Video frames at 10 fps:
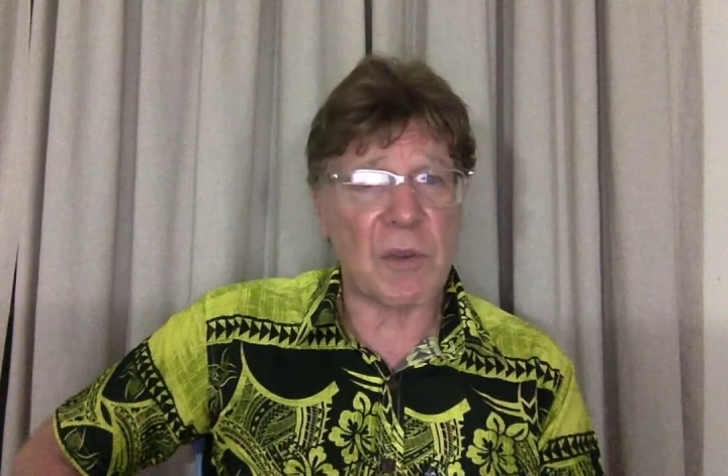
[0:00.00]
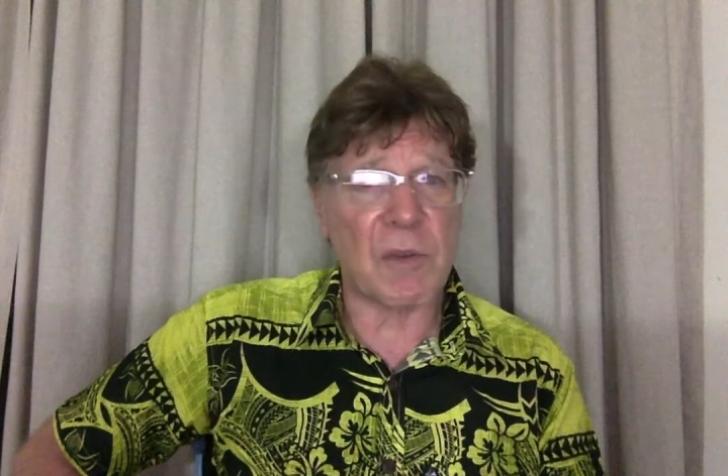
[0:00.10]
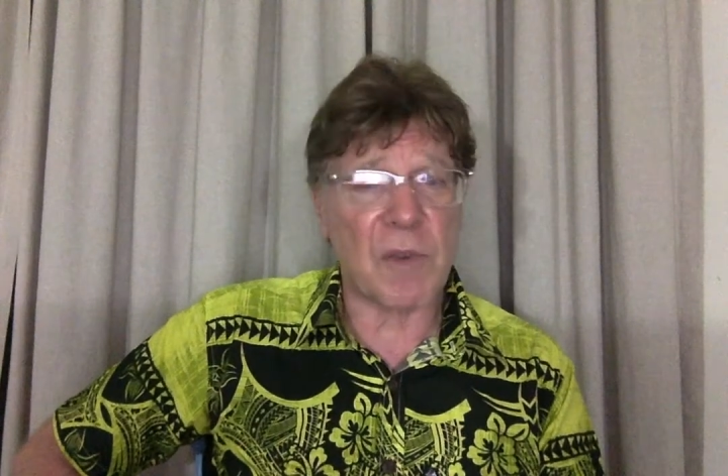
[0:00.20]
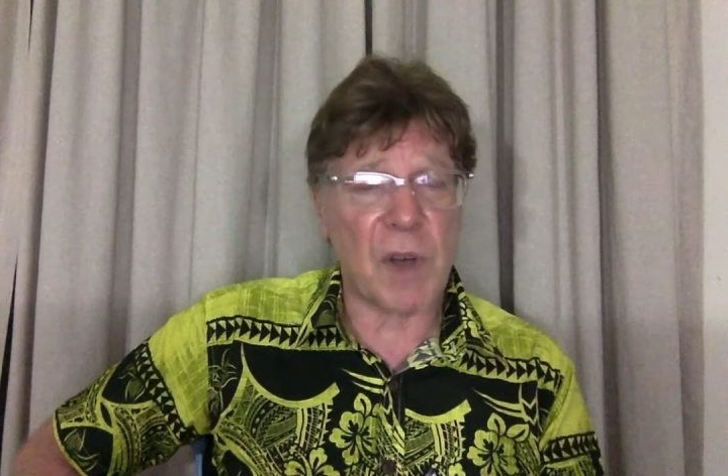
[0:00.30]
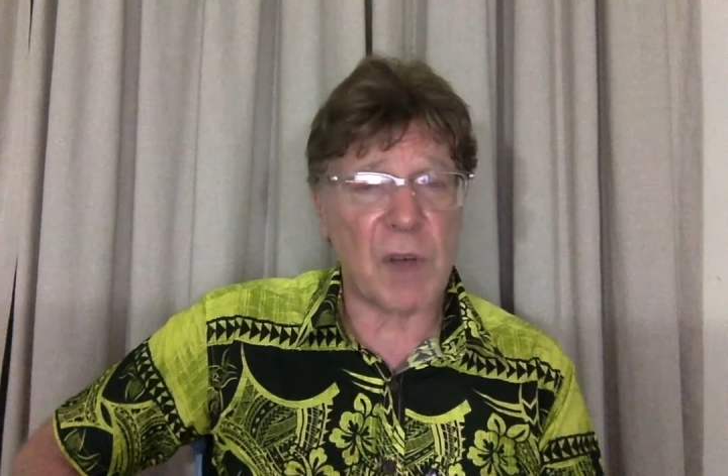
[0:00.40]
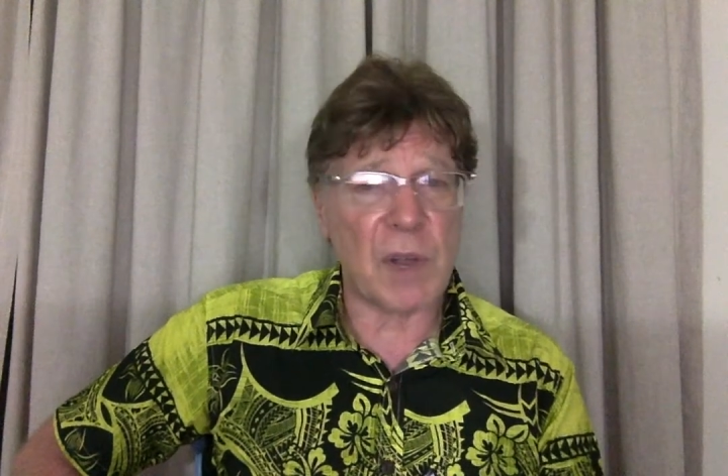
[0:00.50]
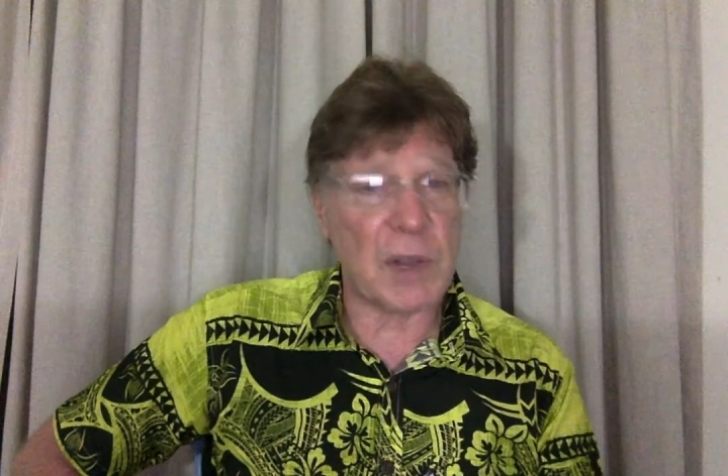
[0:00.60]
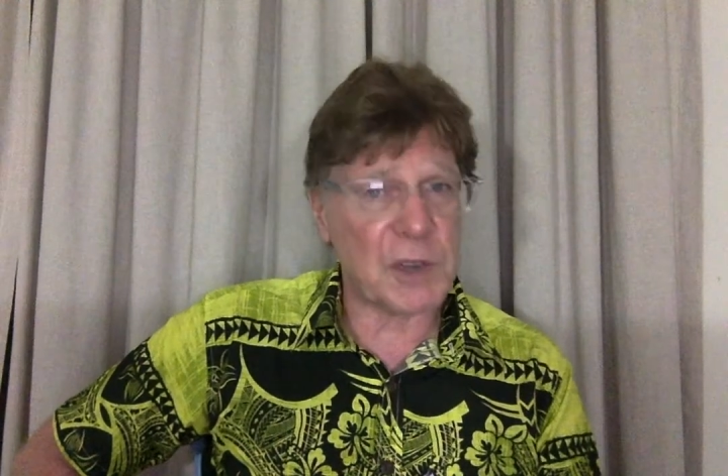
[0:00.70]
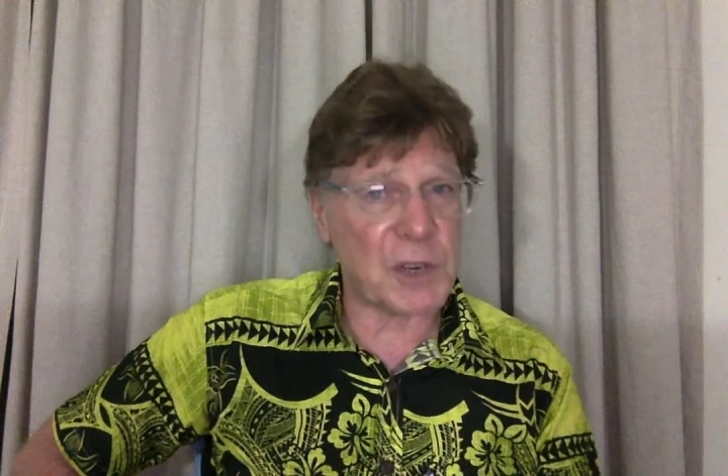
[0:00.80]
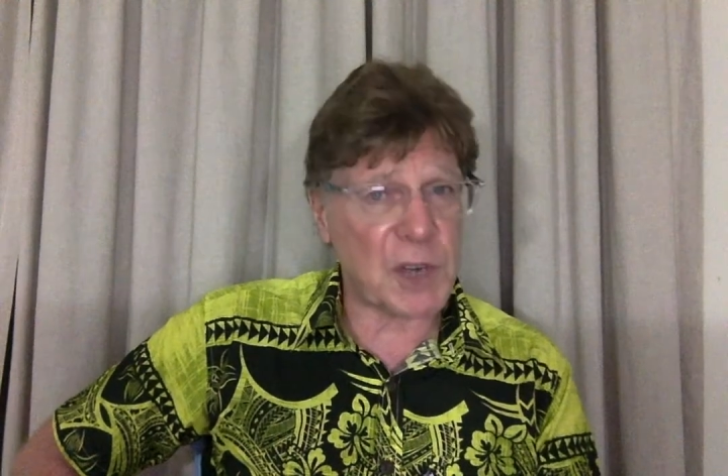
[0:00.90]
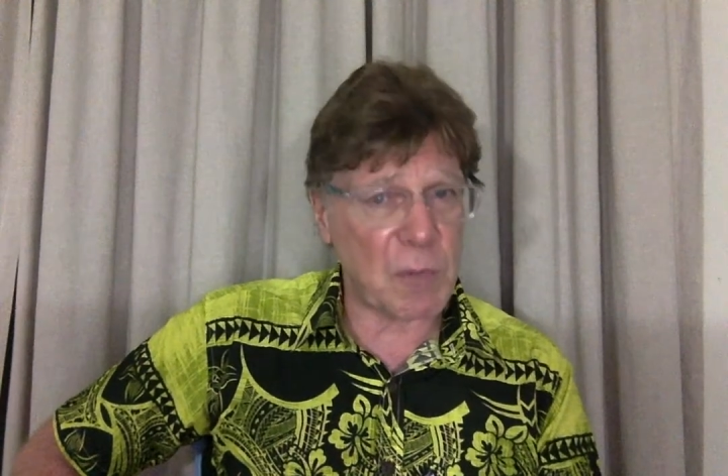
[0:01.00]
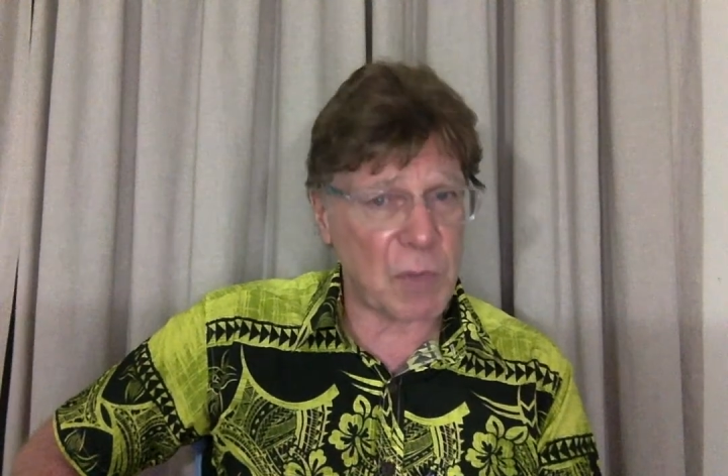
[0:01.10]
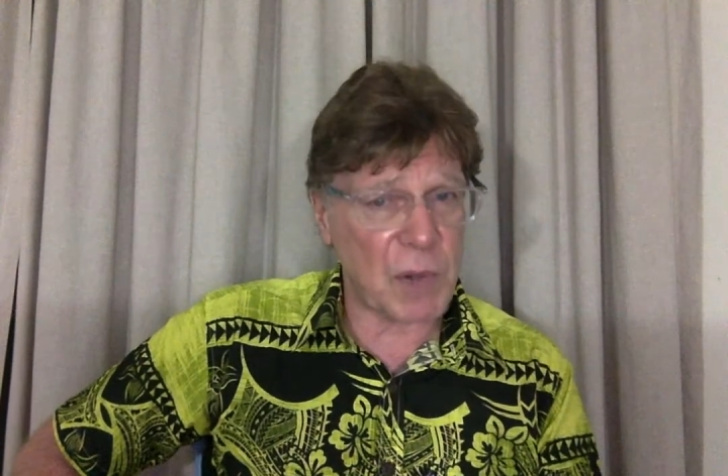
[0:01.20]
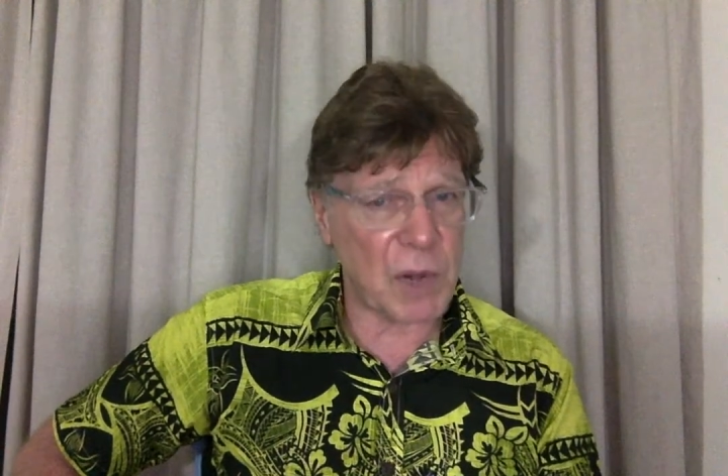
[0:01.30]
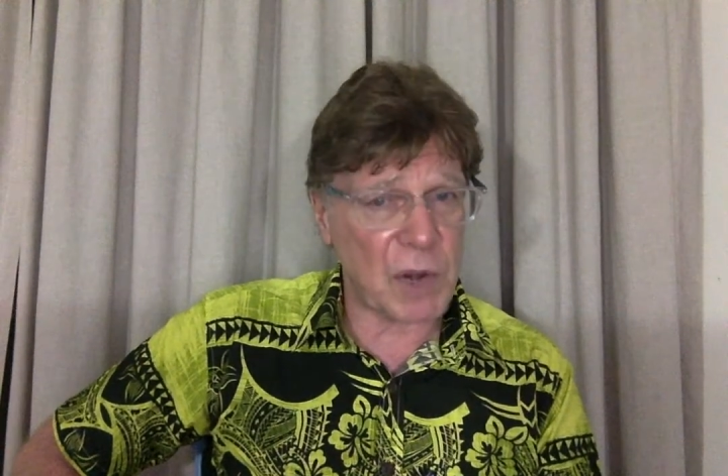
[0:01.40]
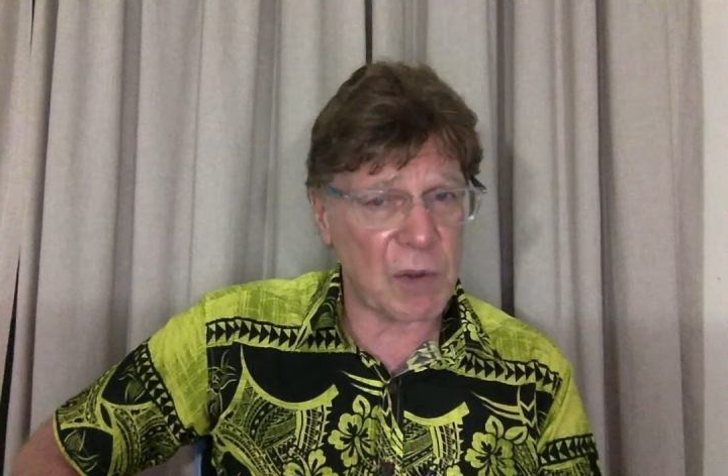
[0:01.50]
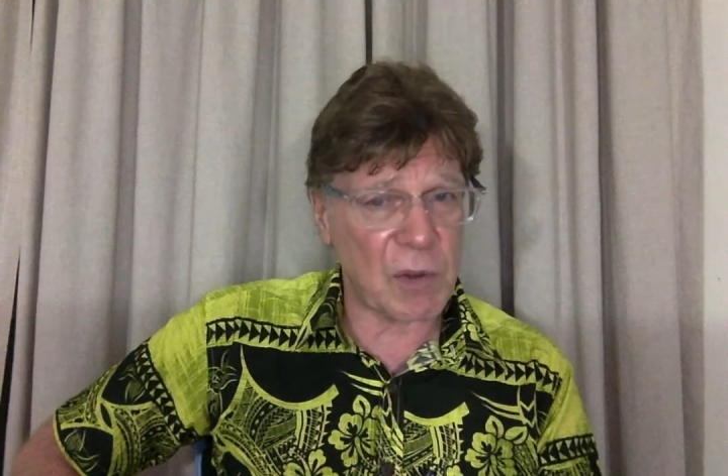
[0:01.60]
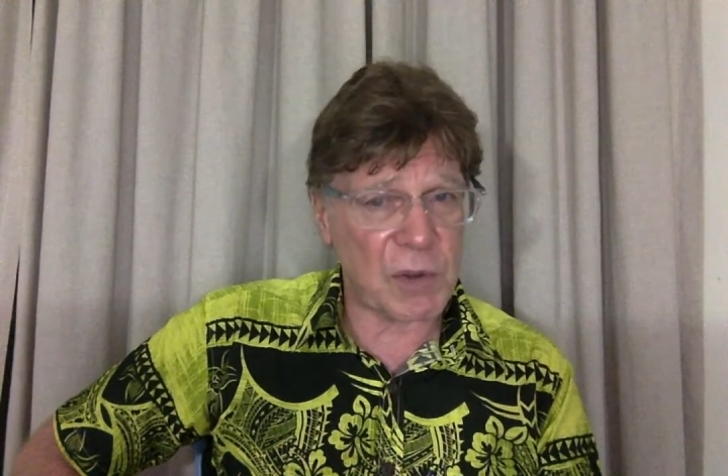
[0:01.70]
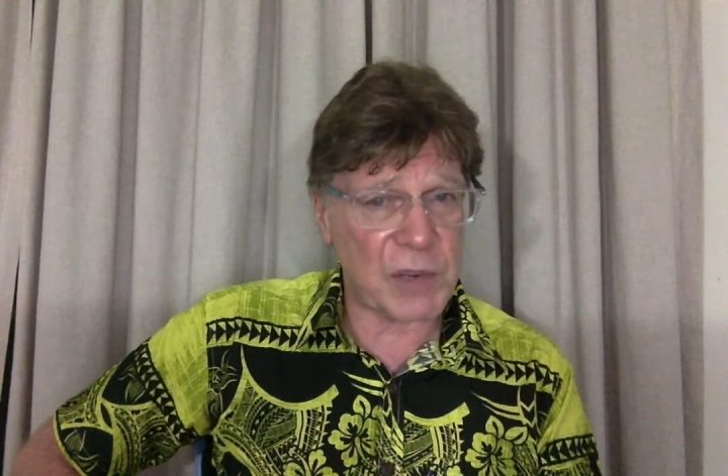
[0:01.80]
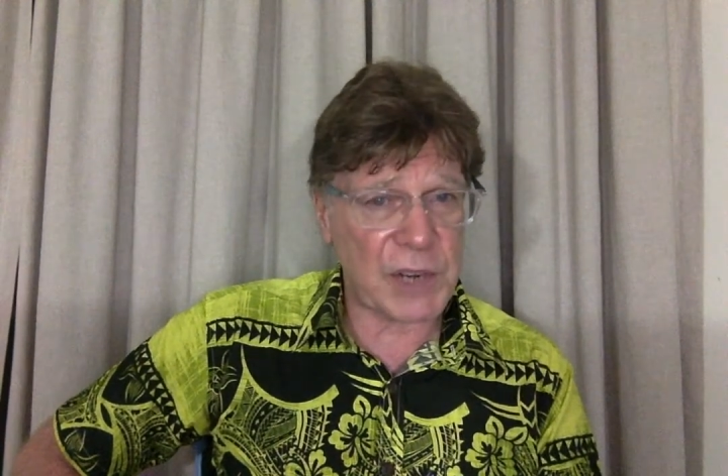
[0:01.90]
to a farmer and sheep breeder
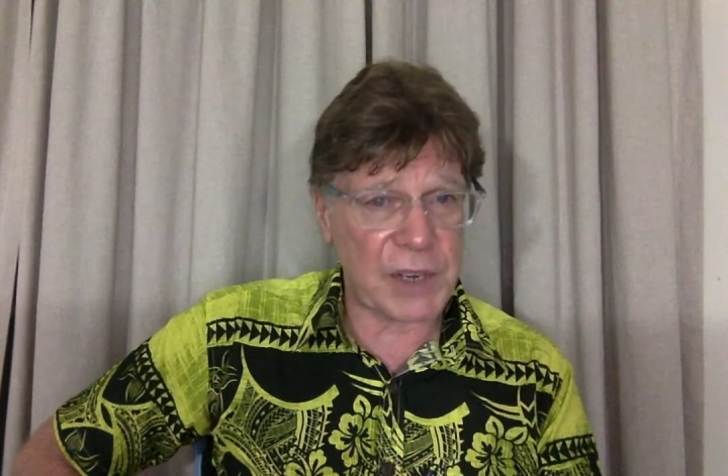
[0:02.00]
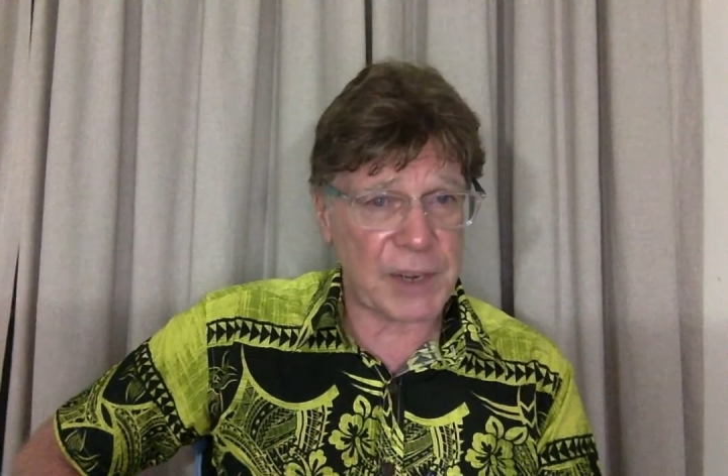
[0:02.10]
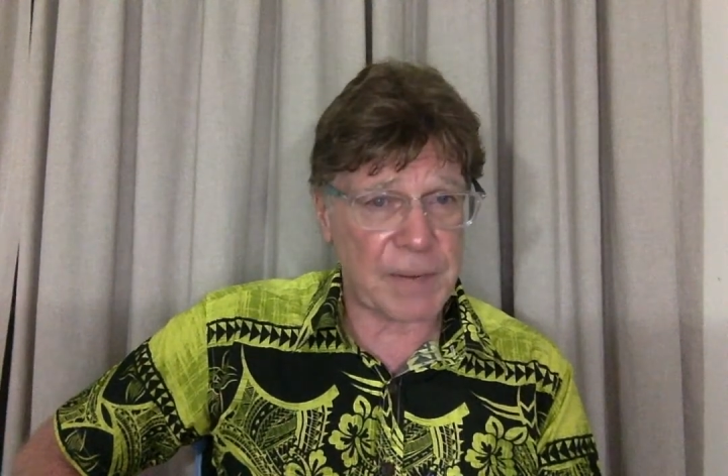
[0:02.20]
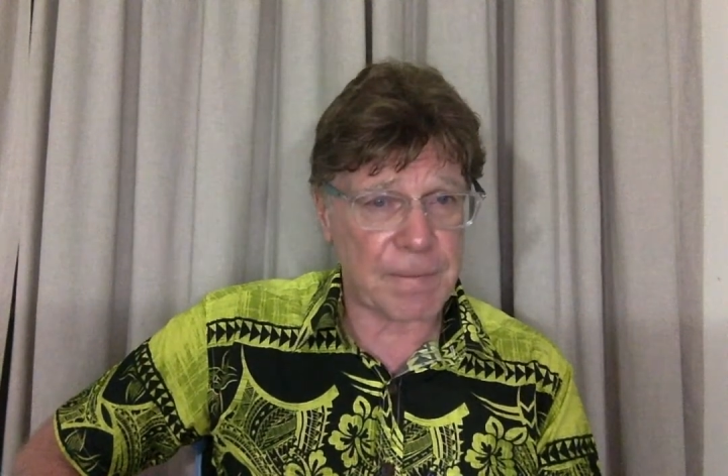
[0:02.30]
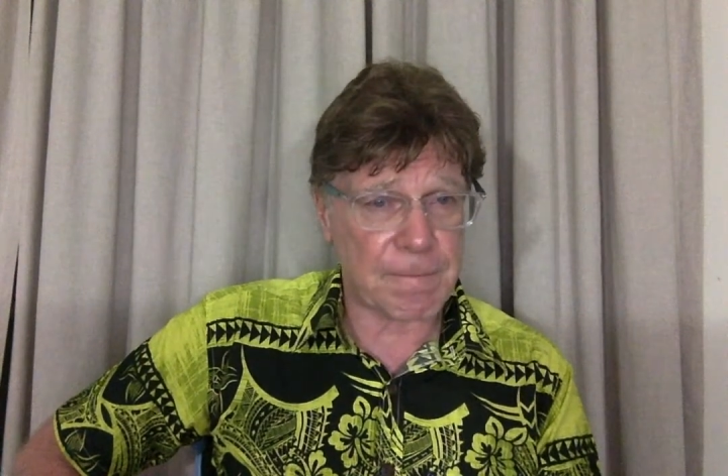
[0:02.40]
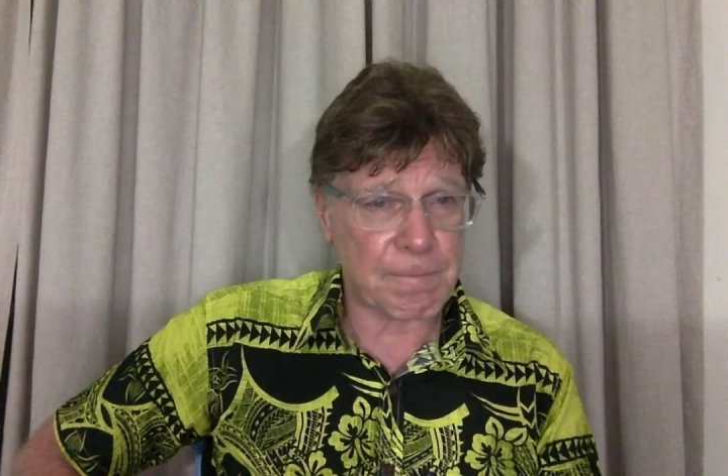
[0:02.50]
called Jesse.